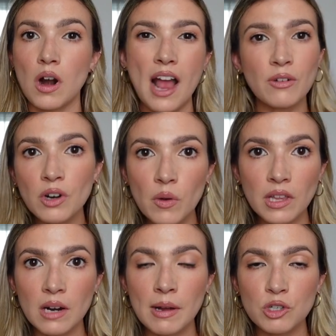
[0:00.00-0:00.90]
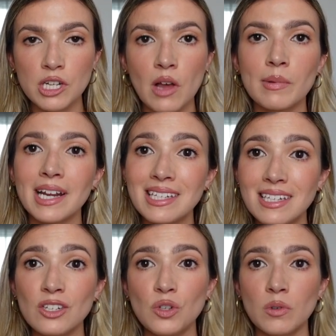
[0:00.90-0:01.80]
I don't know a lot about Chanel, but I
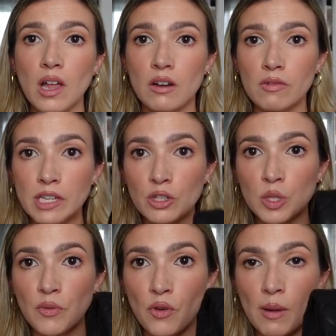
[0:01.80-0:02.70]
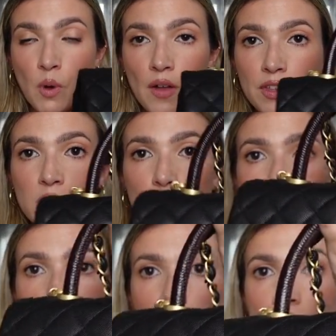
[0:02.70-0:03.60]
did do a lot of research before I bought this
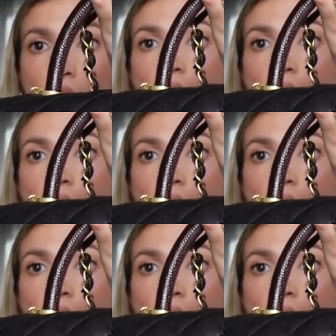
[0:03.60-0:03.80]
because